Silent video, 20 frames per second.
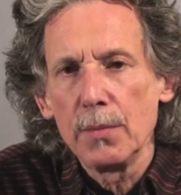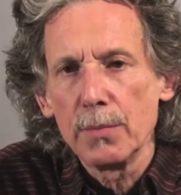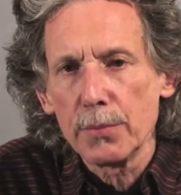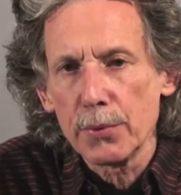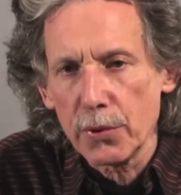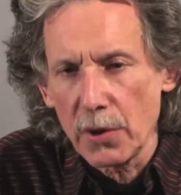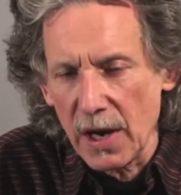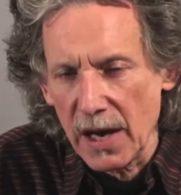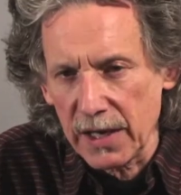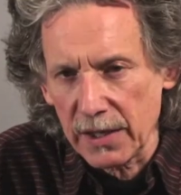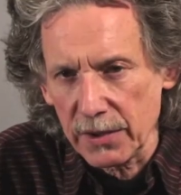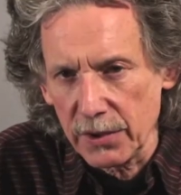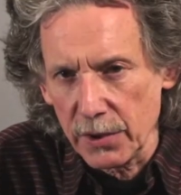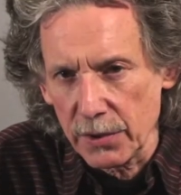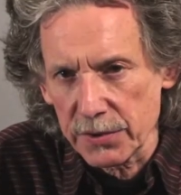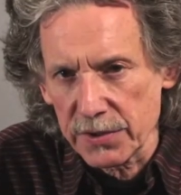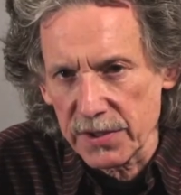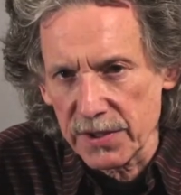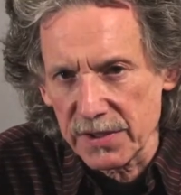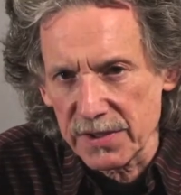
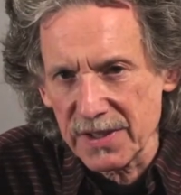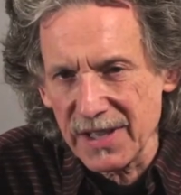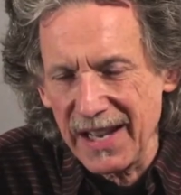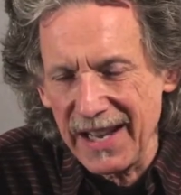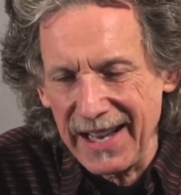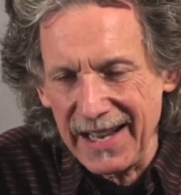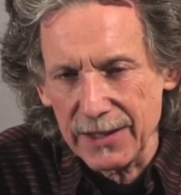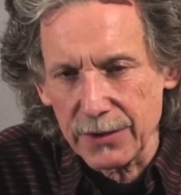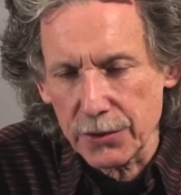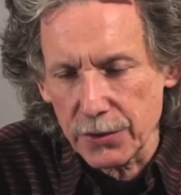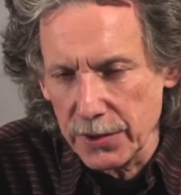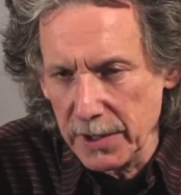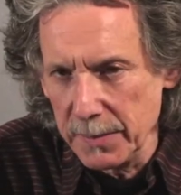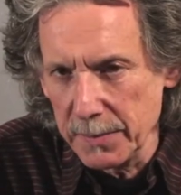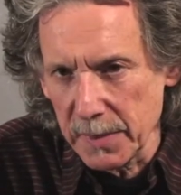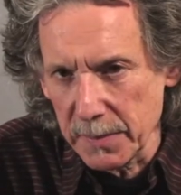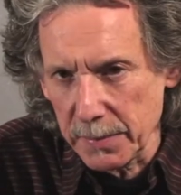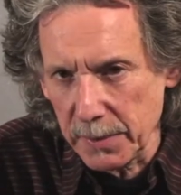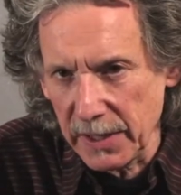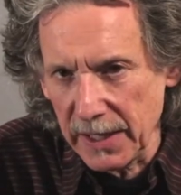prognosis, and
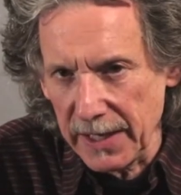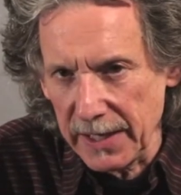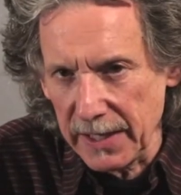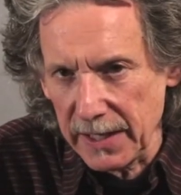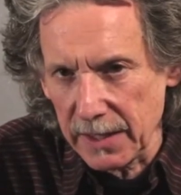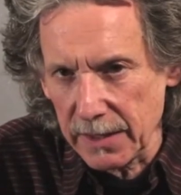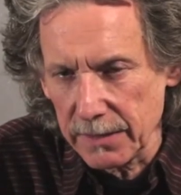treatment planning.